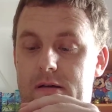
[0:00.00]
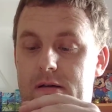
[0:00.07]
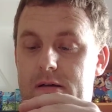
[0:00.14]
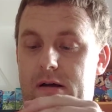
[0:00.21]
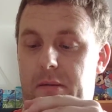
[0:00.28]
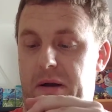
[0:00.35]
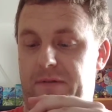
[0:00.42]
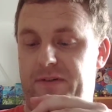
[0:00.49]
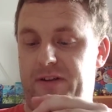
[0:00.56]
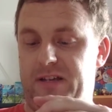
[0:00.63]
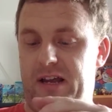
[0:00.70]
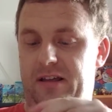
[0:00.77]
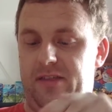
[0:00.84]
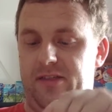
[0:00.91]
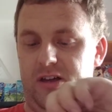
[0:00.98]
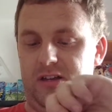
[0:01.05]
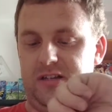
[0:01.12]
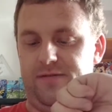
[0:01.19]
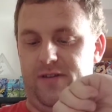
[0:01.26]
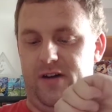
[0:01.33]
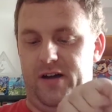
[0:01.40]
I mean, if you say
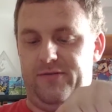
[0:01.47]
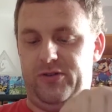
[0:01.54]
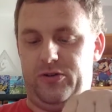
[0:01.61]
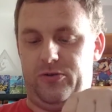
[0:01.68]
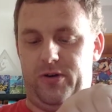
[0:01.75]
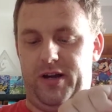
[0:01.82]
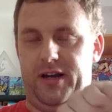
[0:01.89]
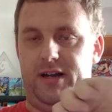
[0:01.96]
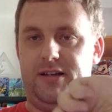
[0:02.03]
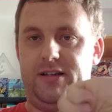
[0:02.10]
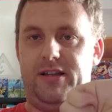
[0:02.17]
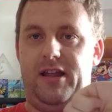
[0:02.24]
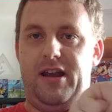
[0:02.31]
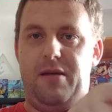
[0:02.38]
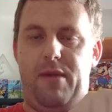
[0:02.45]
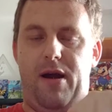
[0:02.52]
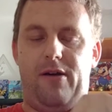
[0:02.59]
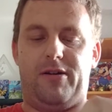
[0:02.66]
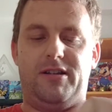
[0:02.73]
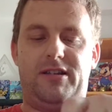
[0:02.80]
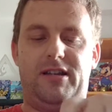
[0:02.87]
35 degrees and then the
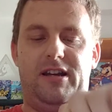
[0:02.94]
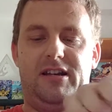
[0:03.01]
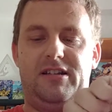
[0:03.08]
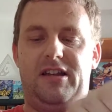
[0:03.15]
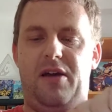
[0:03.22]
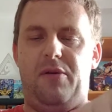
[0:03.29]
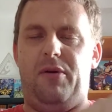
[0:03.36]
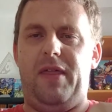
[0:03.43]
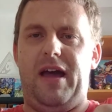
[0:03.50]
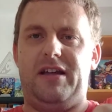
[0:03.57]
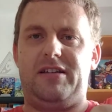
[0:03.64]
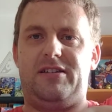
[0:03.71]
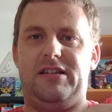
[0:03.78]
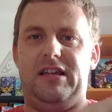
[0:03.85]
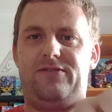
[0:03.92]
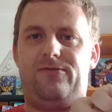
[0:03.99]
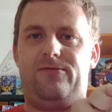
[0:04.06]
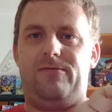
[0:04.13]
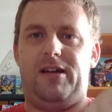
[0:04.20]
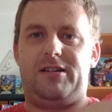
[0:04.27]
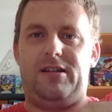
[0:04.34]
Americans see this, well, that's
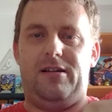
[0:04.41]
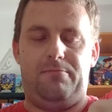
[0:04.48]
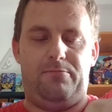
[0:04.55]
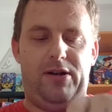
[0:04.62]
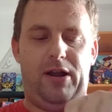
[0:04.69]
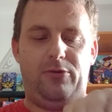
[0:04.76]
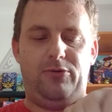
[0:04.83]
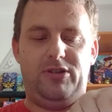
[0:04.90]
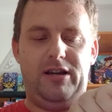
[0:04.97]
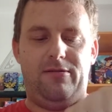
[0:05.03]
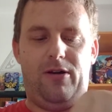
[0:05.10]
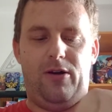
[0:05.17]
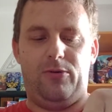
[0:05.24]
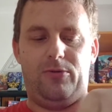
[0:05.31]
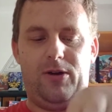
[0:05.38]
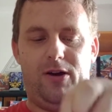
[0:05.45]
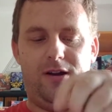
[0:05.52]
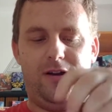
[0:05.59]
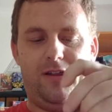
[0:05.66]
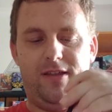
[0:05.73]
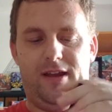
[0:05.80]
like below zero
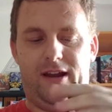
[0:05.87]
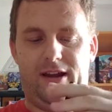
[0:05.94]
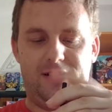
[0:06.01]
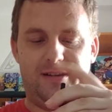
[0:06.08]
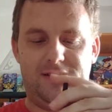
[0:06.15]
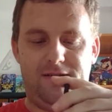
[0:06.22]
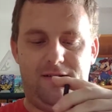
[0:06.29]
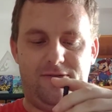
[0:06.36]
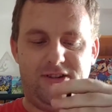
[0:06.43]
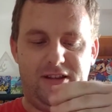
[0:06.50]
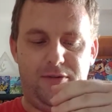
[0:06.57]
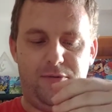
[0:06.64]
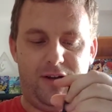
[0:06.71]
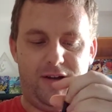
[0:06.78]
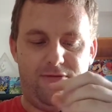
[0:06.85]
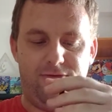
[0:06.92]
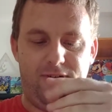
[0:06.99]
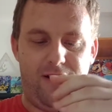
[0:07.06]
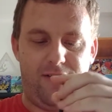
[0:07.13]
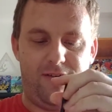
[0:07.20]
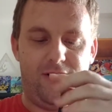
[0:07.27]
kind of thing, because obviously they work in
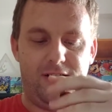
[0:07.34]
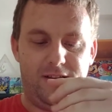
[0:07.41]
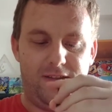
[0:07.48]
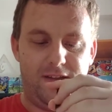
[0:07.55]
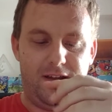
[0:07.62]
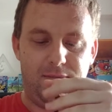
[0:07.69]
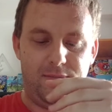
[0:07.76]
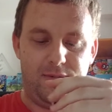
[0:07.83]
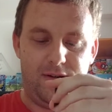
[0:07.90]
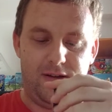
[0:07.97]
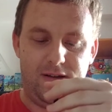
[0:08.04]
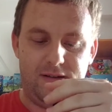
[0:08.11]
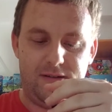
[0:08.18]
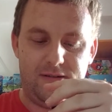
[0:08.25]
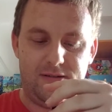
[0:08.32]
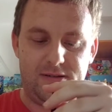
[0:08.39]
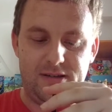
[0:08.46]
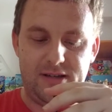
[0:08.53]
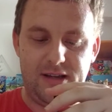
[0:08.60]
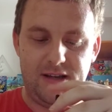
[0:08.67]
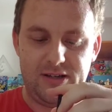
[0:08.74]
Fahrenheit, don't they? But
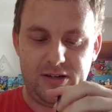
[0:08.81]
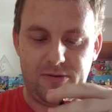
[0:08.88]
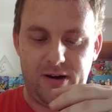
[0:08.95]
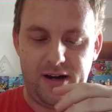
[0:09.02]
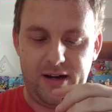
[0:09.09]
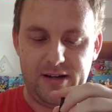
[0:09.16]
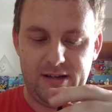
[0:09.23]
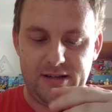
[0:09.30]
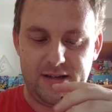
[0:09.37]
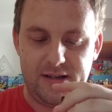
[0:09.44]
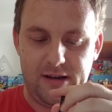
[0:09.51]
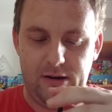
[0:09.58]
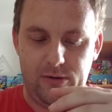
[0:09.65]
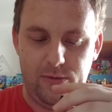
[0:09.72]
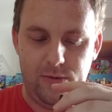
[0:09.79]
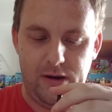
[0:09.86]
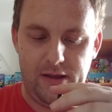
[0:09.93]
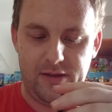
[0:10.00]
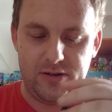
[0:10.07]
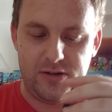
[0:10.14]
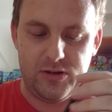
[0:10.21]
centigrade, it's a whole
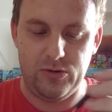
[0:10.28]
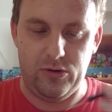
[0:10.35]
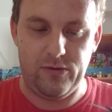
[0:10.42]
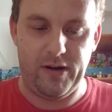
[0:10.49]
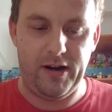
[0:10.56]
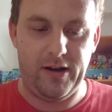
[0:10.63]
other story.